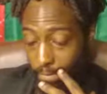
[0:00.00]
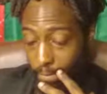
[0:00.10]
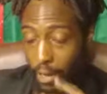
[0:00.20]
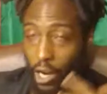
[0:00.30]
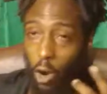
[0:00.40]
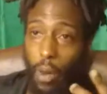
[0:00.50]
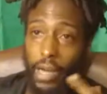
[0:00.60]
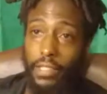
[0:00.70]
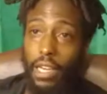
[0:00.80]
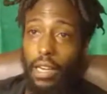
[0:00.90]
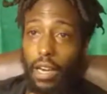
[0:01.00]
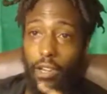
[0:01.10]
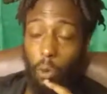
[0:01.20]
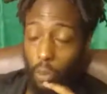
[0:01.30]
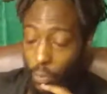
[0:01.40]
Man, go back and take care of
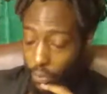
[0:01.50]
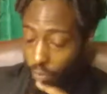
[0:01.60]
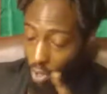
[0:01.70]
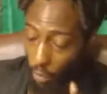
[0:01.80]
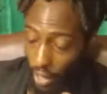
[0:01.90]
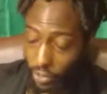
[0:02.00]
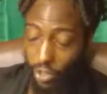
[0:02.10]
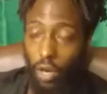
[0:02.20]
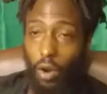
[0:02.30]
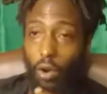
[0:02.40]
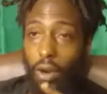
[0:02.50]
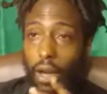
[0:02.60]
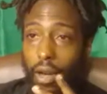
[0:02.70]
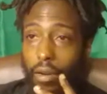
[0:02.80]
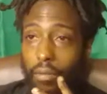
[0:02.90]
your people. Go back to your own
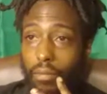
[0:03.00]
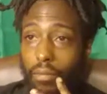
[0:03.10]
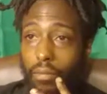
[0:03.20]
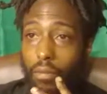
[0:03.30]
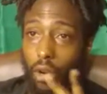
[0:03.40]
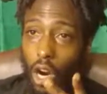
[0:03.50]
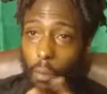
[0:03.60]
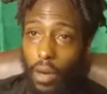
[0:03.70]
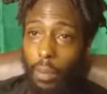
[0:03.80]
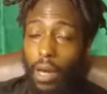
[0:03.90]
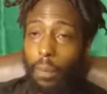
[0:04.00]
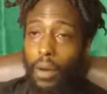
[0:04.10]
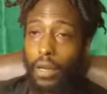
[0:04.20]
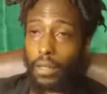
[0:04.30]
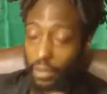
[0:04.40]
land. The world will be a better
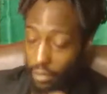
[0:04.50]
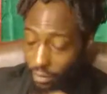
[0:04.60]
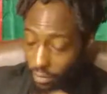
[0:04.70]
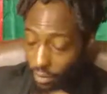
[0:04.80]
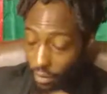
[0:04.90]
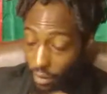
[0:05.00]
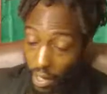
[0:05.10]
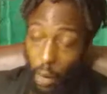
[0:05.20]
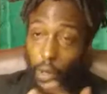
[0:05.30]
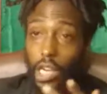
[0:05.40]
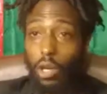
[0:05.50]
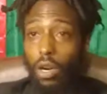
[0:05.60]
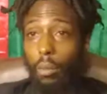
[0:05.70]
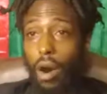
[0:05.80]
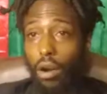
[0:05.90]
place. That's what they do
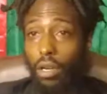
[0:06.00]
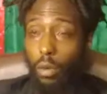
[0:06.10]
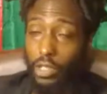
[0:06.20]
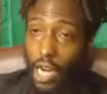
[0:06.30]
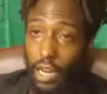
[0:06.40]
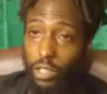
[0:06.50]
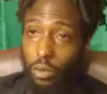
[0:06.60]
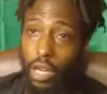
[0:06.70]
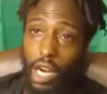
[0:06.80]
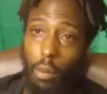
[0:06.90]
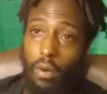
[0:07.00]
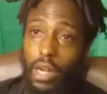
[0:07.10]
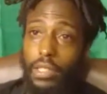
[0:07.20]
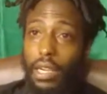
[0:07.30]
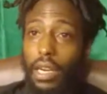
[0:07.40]
in America. What Chinese do? They come over here
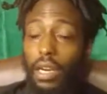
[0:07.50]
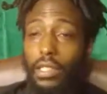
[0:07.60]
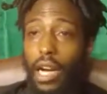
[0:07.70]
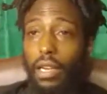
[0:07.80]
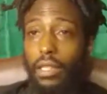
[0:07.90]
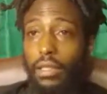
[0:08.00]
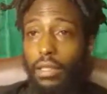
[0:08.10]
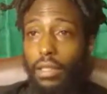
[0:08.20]
and take care of Chinese.